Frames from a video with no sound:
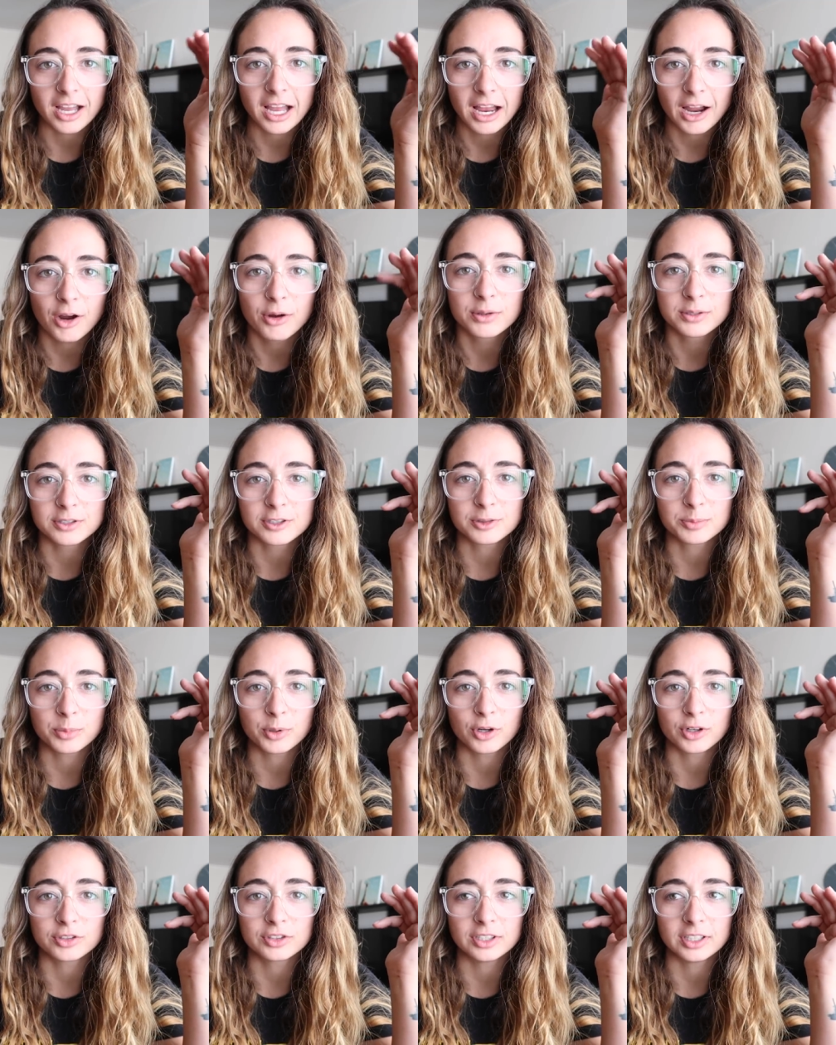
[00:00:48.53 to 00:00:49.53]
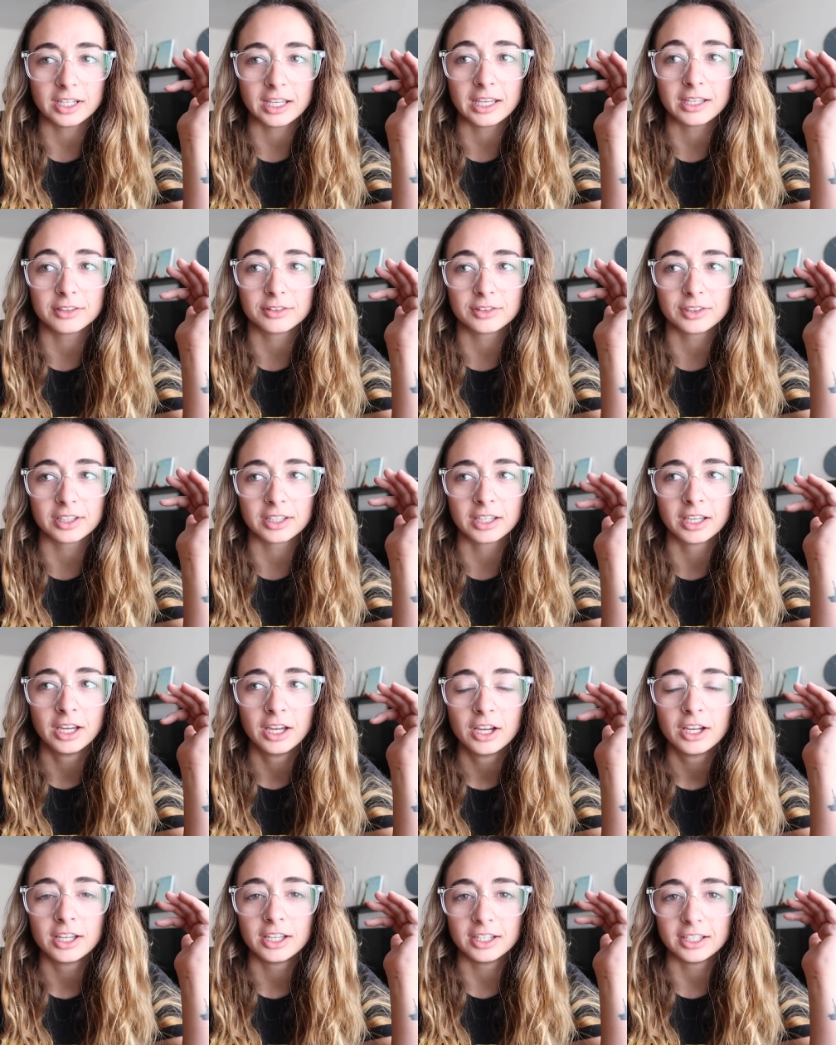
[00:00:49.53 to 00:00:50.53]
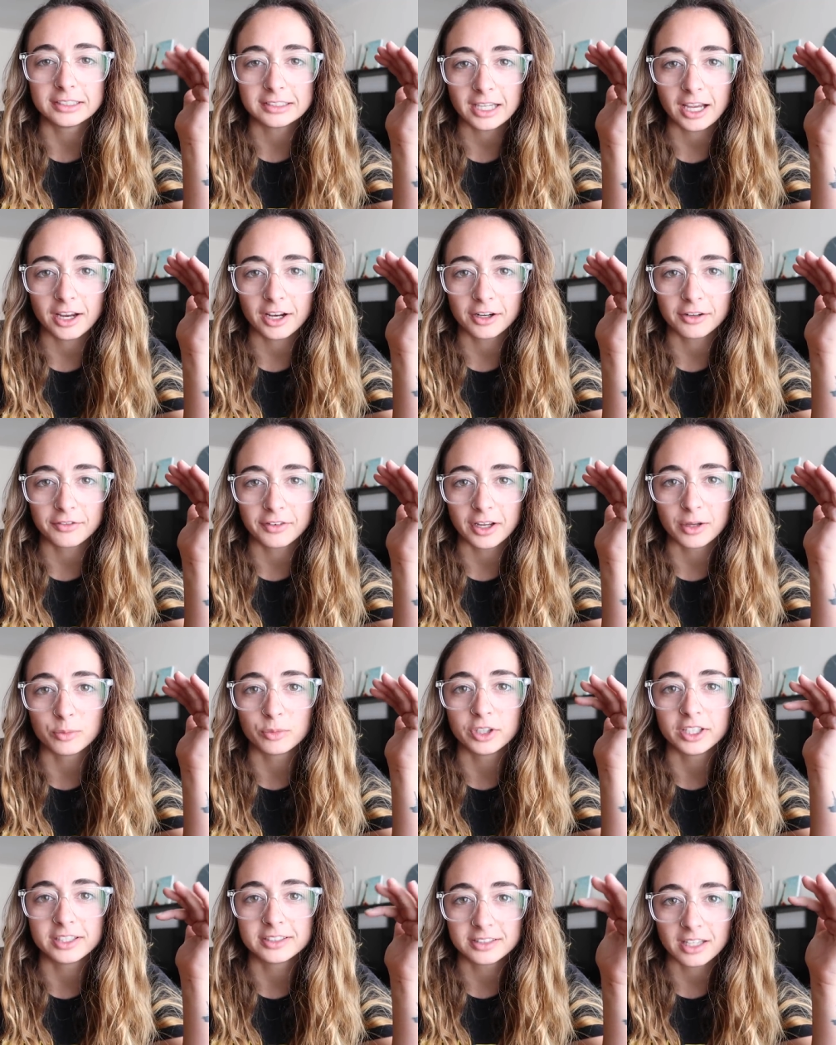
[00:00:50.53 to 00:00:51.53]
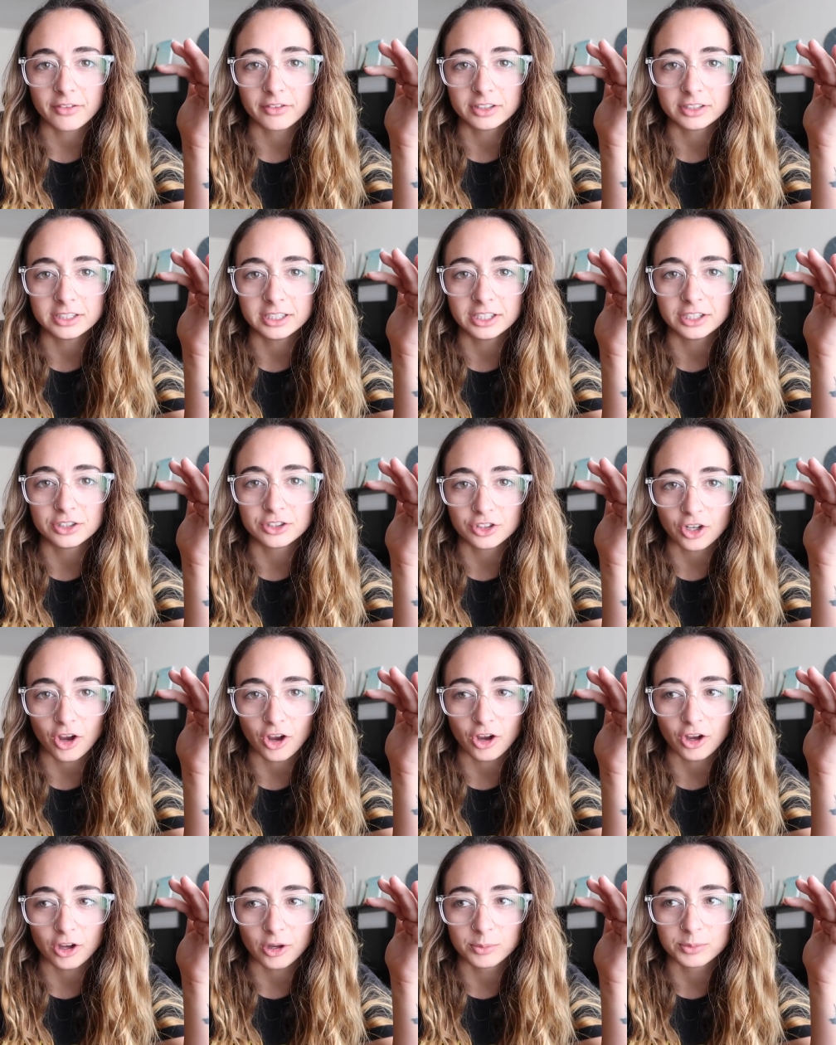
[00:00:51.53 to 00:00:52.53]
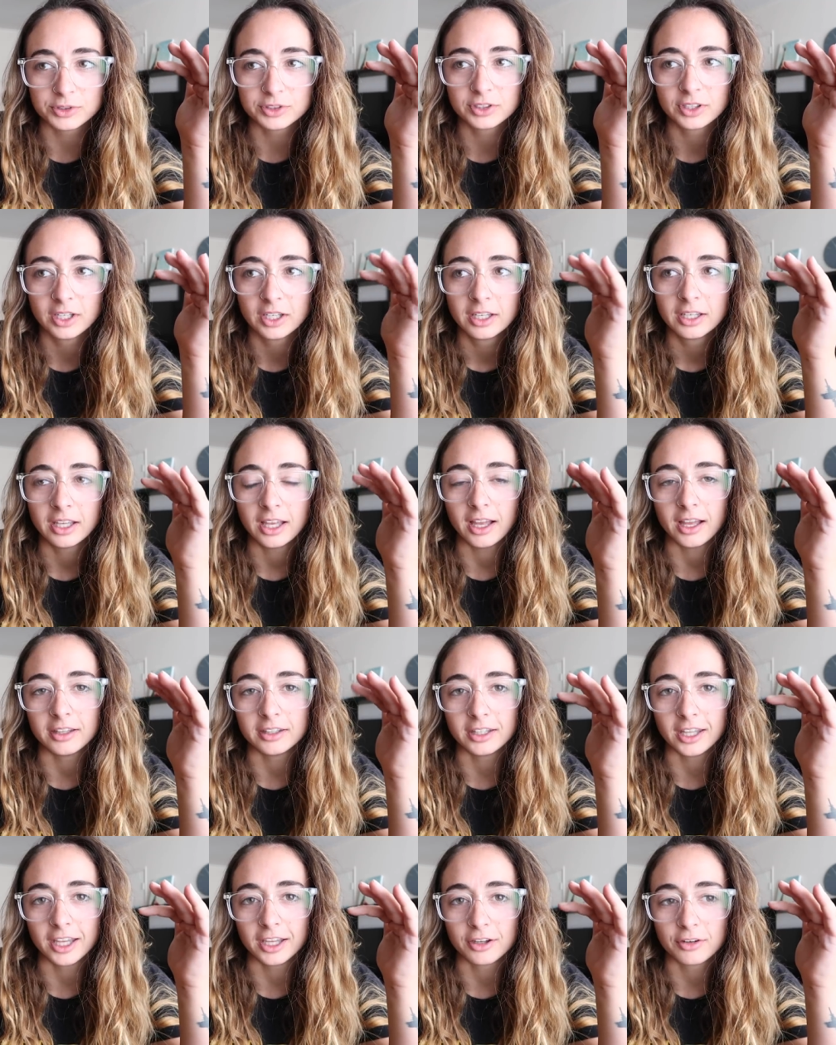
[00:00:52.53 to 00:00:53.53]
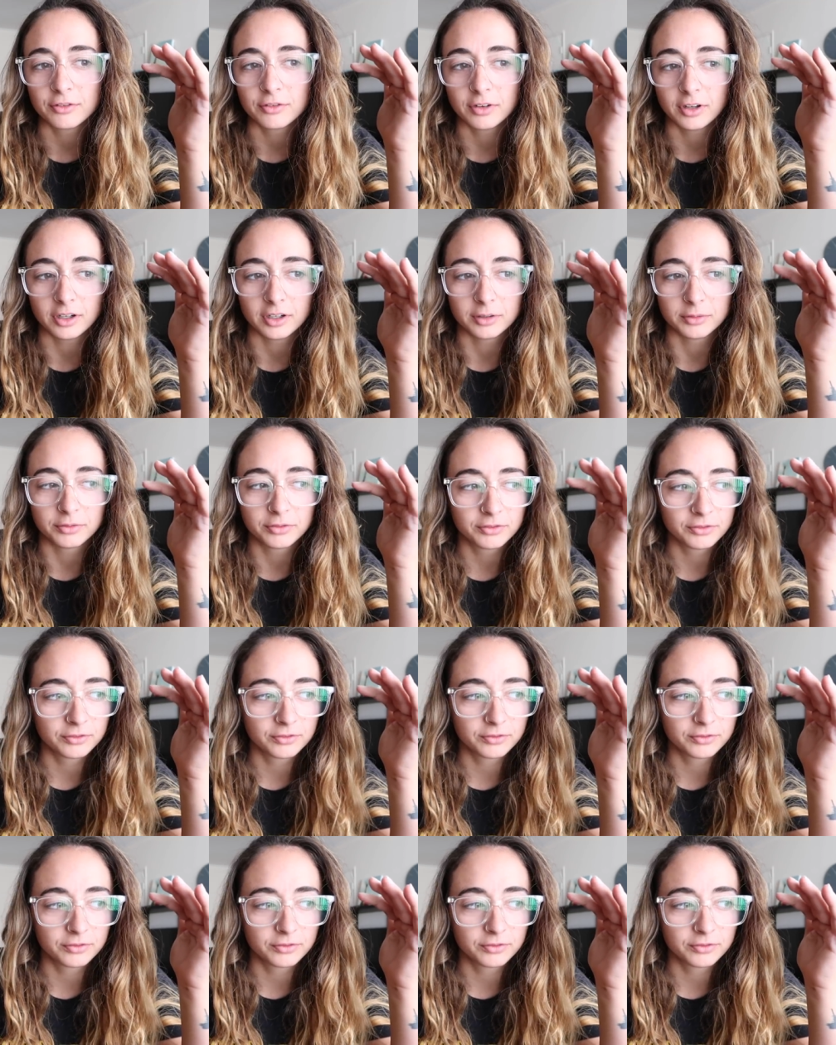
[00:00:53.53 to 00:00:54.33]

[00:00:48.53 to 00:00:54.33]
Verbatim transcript: How is this person handling an entire family, seventeen jobs, and like an